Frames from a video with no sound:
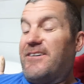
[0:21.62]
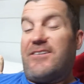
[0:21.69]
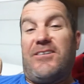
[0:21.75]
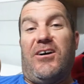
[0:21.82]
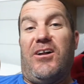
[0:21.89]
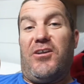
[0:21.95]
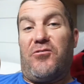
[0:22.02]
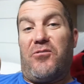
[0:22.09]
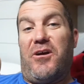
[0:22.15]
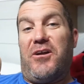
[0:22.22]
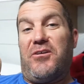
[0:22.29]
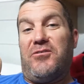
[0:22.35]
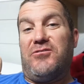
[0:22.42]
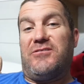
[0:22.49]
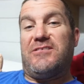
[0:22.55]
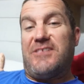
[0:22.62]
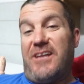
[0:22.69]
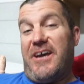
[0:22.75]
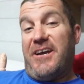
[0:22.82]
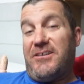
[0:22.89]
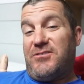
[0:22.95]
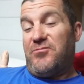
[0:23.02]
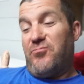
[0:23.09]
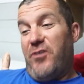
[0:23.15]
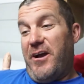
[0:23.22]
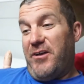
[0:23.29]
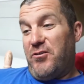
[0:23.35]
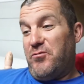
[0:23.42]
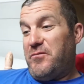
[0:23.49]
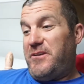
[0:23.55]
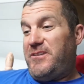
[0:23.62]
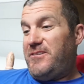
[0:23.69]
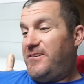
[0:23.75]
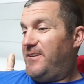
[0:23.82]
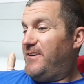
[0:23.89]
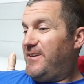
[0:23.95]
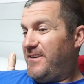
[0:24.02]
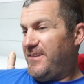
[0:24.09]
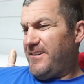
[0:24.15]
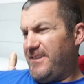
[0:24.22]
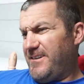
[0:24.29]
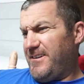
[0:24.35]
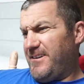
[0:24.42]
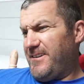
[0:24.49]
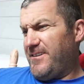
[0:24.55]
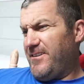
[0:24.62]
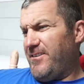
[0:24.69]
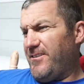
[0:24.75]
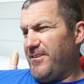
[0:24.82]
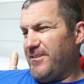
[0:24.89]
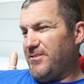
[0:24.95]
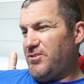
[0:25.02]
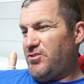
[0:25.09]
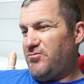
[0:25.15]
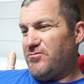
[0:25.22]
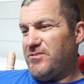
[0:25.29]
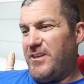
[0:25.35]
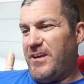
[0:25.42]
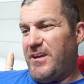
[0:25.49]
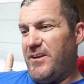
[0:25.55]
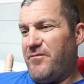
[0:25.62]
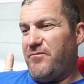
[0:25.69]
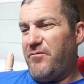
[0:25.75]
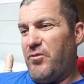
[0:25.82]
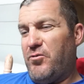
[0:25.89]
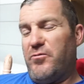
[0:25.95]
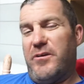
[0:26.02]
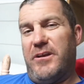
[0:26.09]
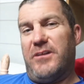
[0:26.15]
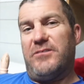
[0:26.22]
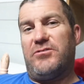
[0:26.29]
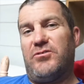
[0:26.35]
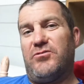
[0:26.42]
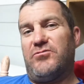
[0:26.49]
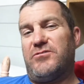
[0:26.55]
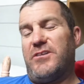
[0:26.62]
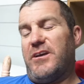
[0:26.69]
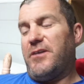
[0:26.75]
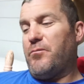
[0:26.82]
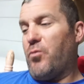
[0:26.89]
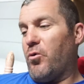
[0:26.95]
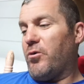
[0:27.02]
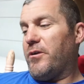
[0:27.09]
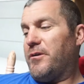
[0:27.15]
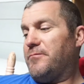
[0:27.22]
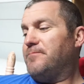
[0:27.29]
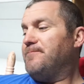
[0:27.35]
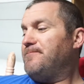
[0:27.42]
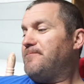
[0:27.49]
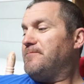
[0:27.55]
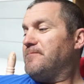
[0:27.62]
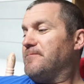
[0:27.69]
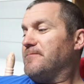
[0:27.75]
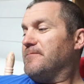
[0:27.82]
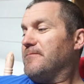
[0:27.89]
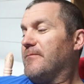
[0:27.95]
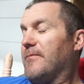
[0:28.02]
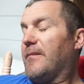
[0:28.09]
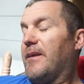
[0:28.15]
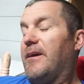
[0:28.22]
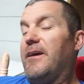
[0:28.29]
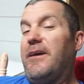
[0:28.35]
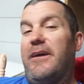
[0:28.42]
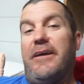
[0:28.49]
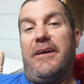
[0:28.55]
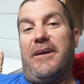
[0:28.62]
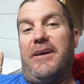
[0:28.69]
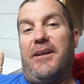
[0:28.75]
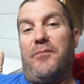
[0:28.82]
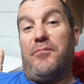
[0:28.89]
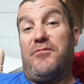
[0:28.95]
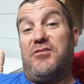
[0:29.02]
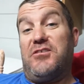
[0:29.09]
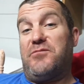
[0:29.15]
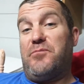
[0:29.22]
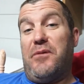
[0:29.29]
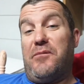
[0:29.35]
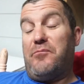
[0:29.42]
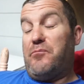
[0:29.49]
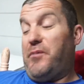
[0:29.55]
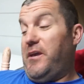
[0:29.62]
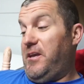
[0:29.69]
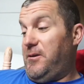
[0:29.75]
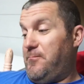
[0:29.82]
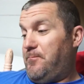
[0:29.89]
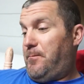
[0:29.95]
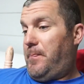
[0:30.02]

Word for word: Colorado slash Wyoming uh, on Tuesday. I flew in Tuesday morning and I've just been beat.